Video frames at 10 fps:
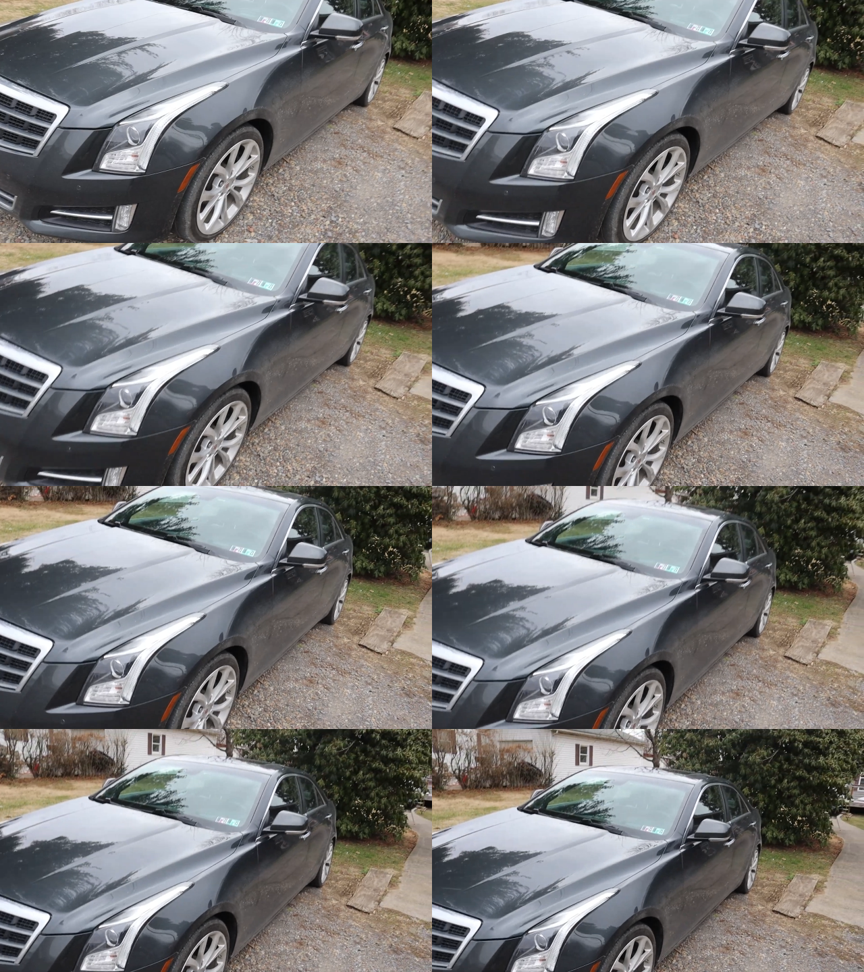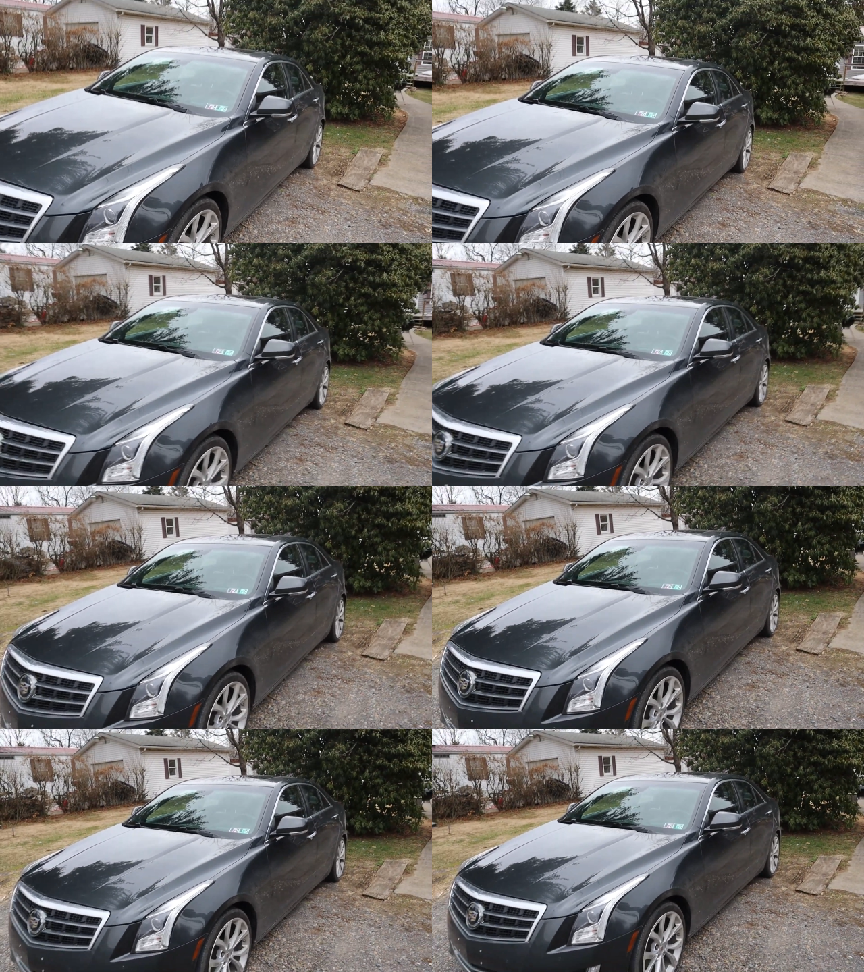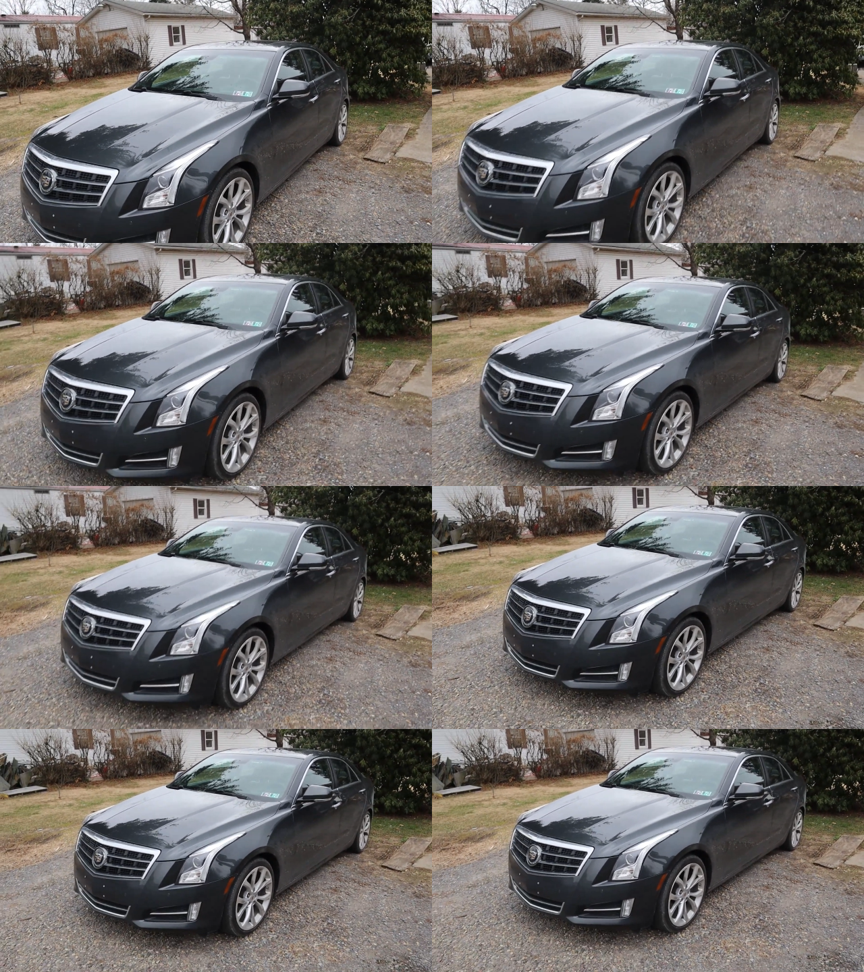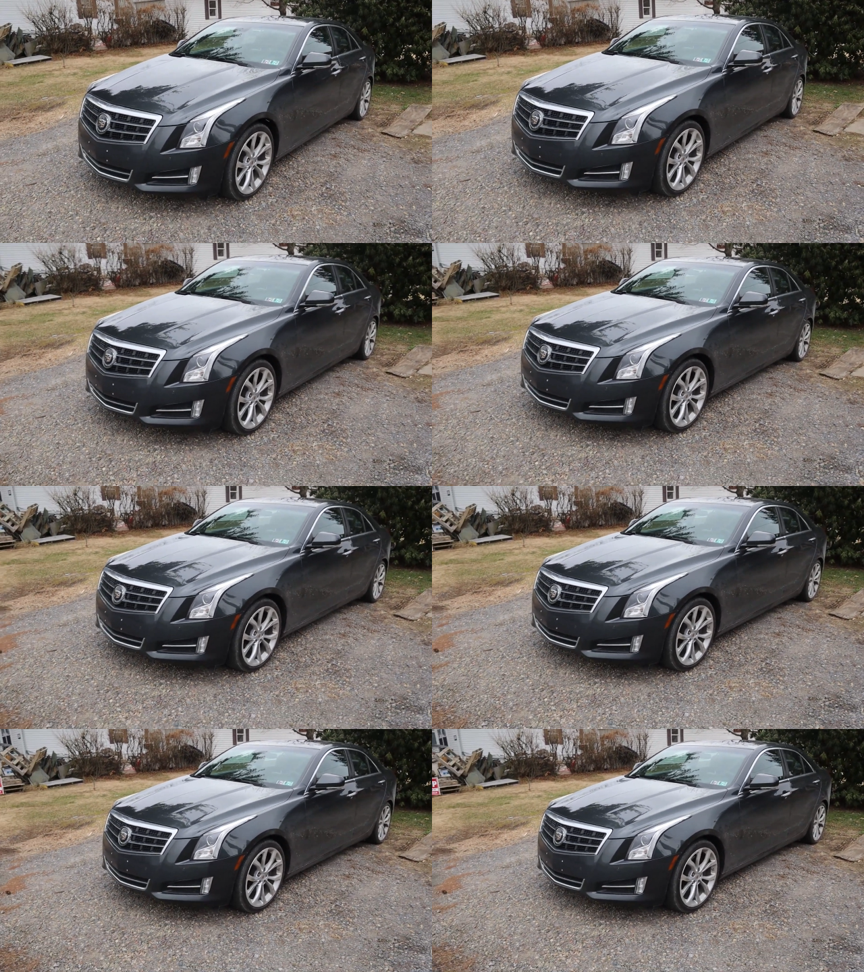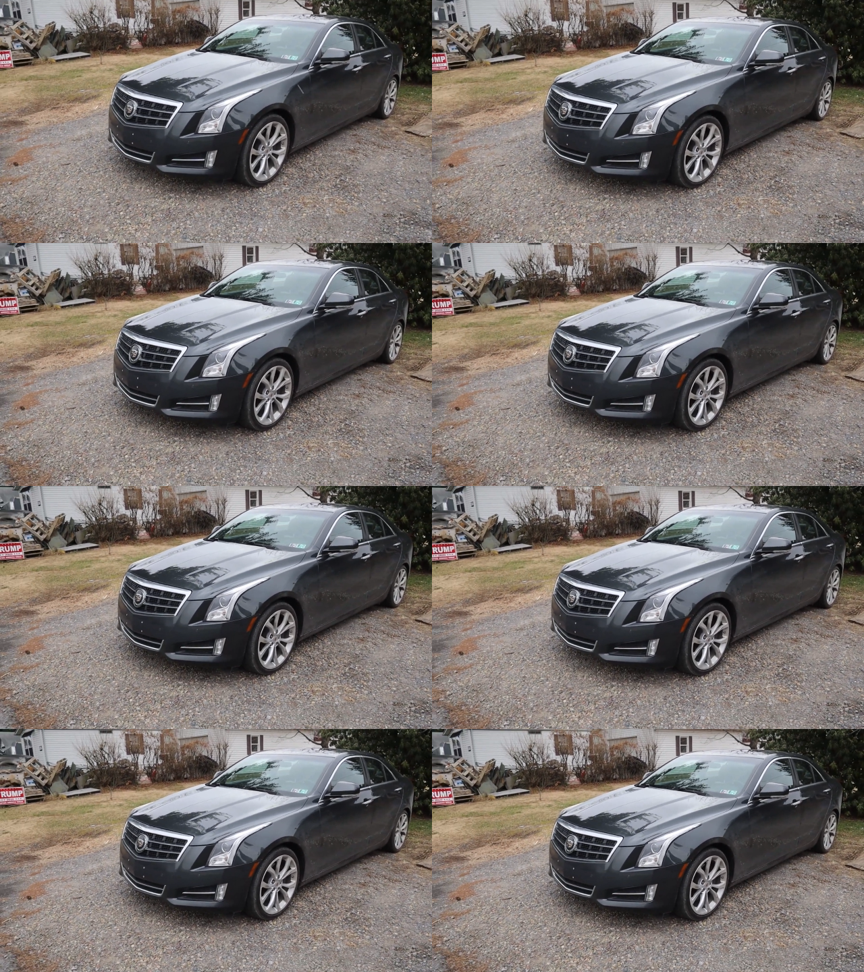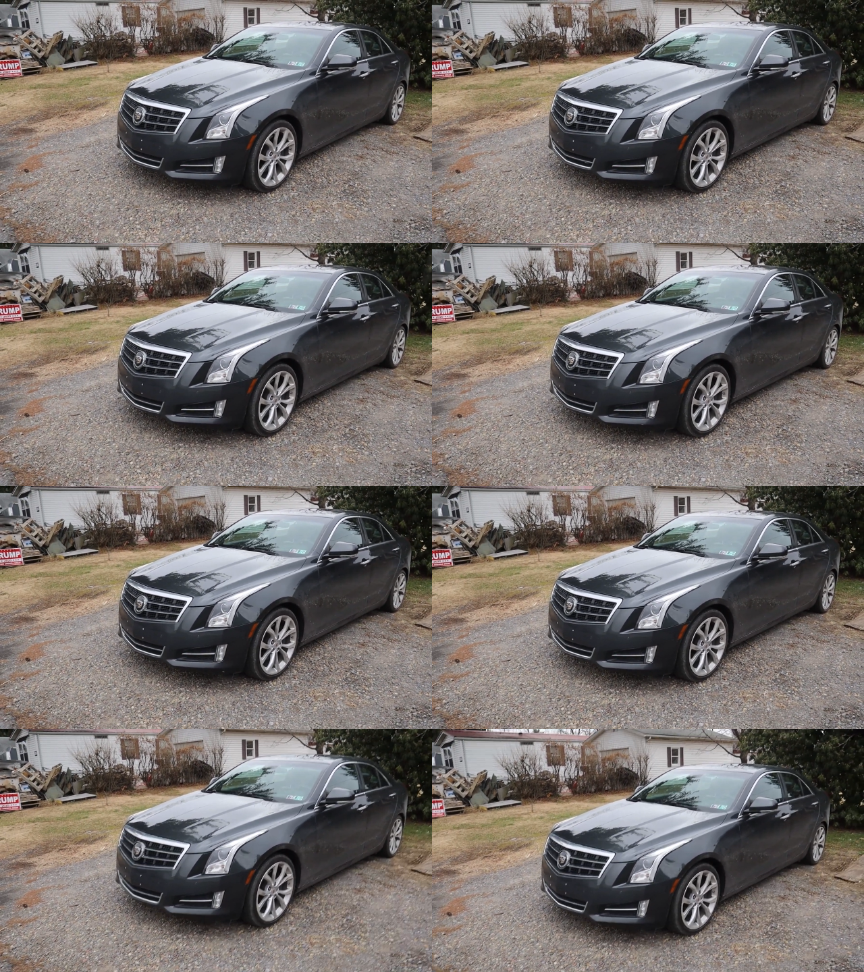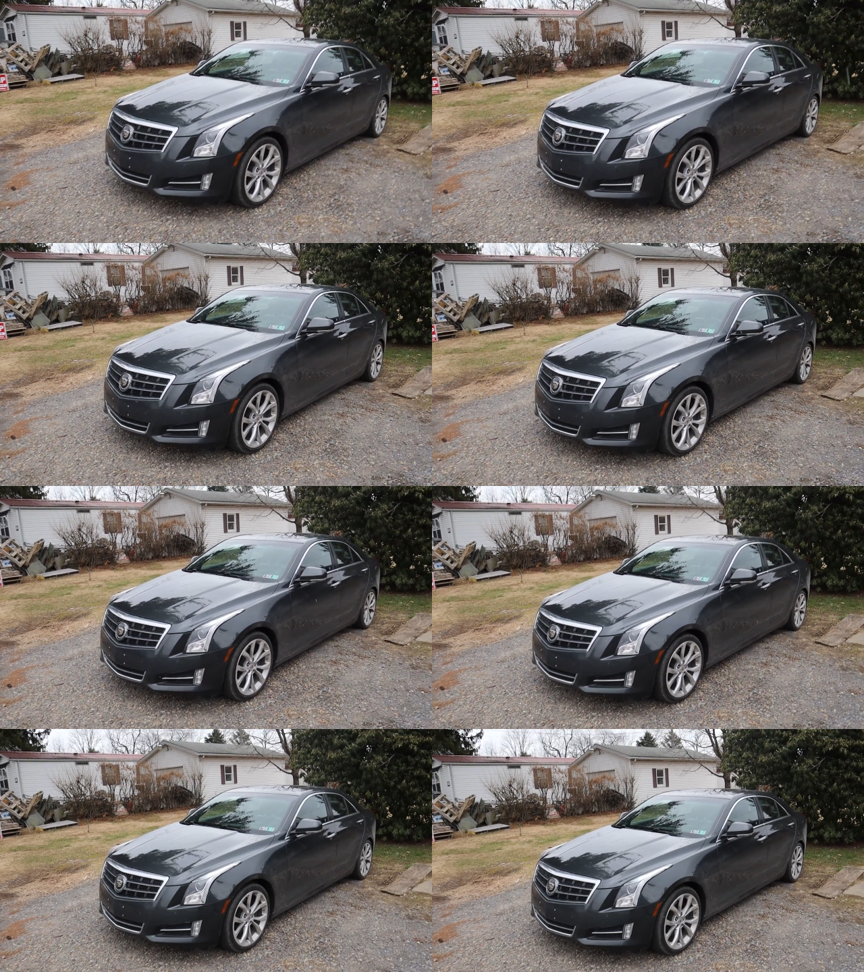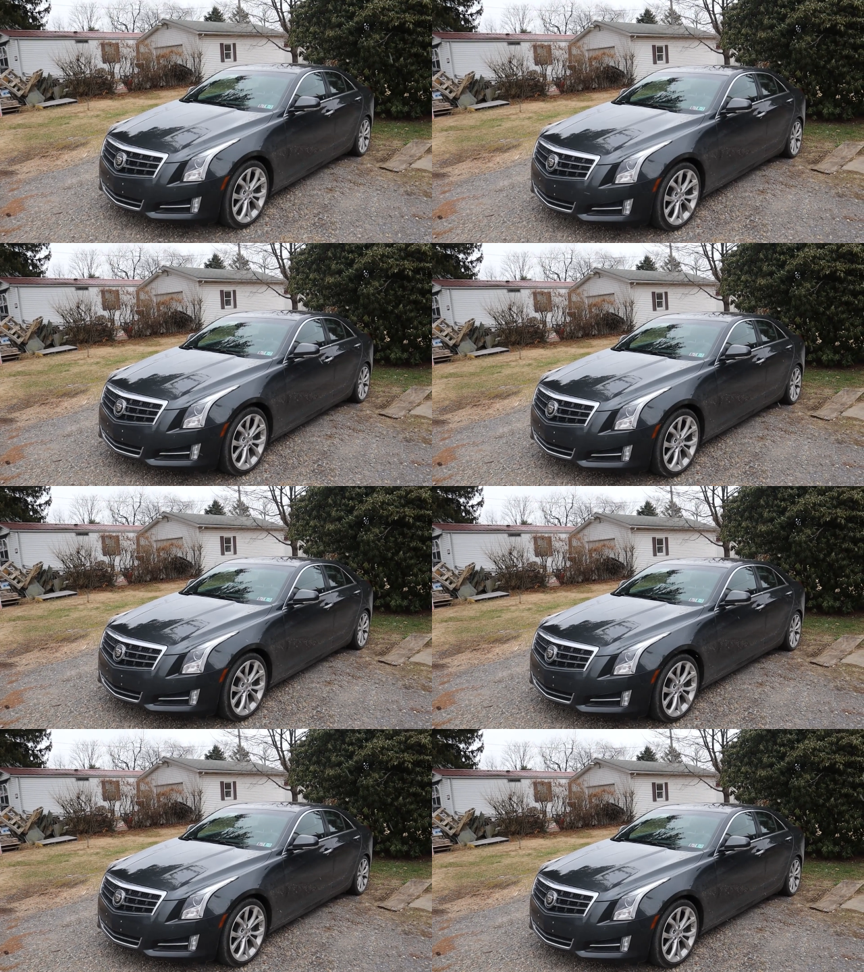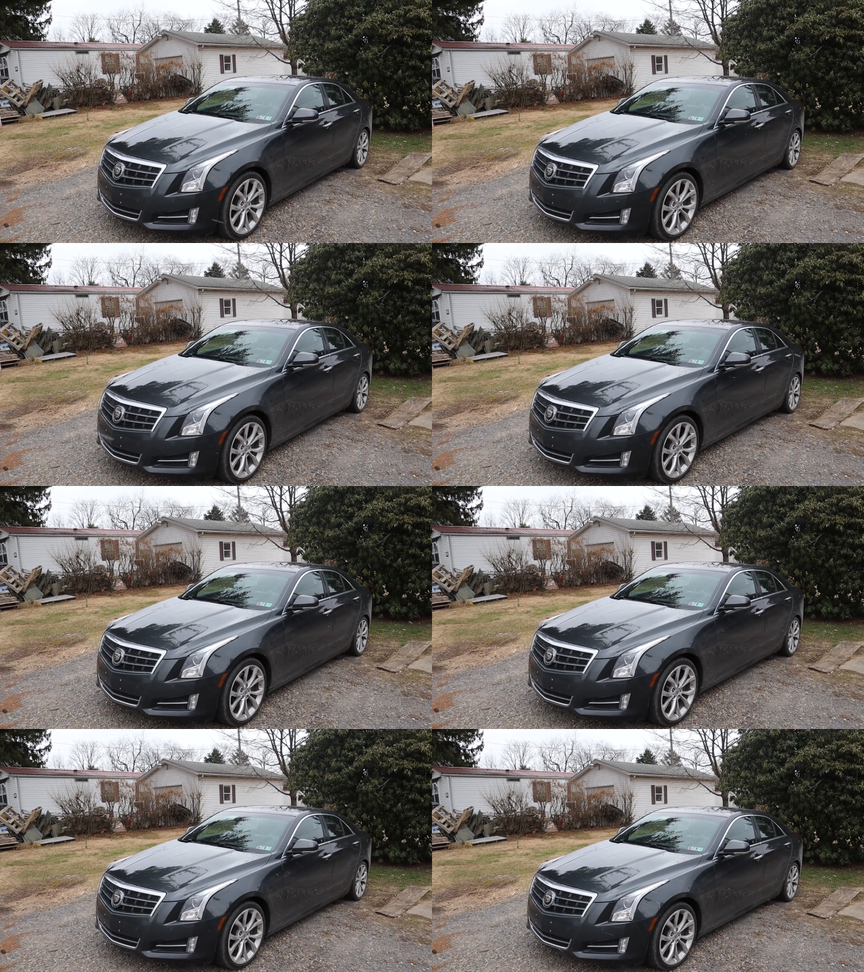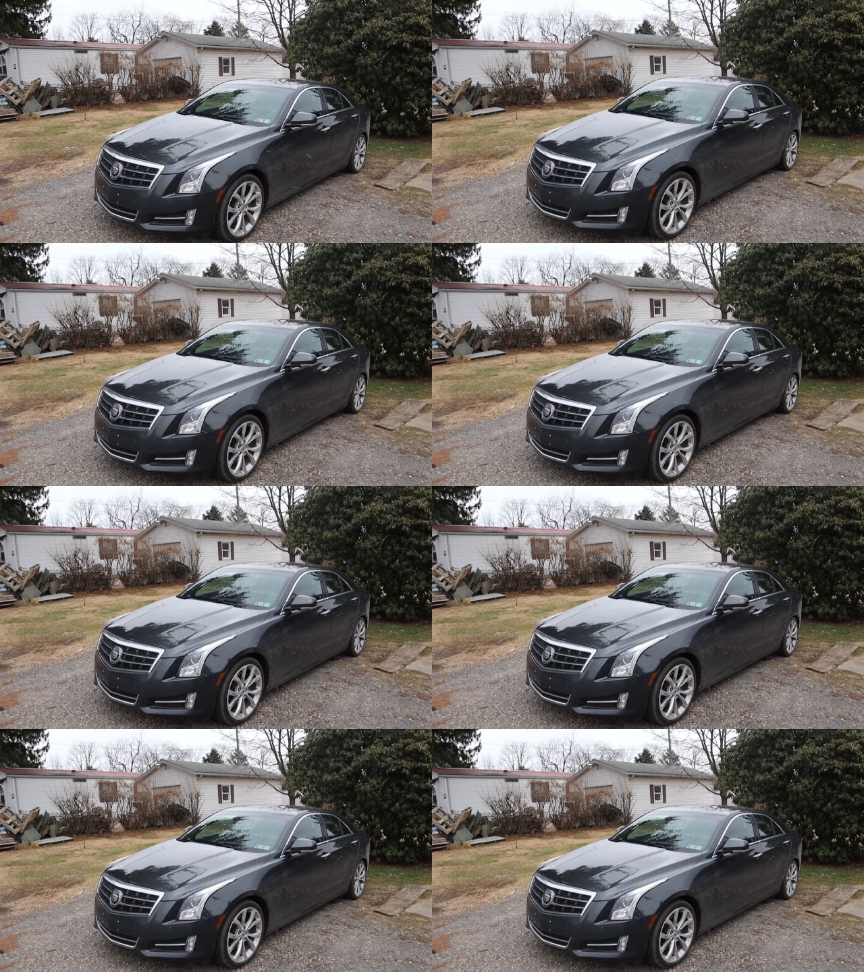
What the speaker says: (no speaker visible)